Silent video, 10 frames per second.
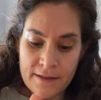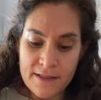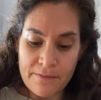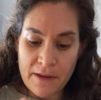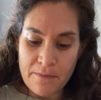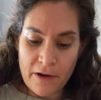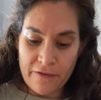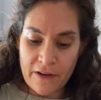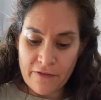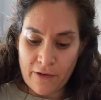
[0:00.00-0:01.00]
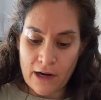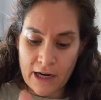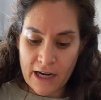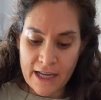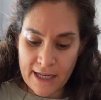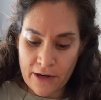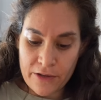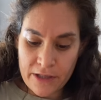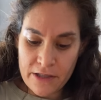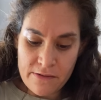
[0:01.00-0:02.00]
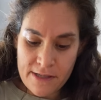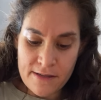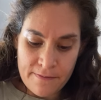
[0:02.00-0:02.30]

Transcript: Something perfect for a kiddo to use.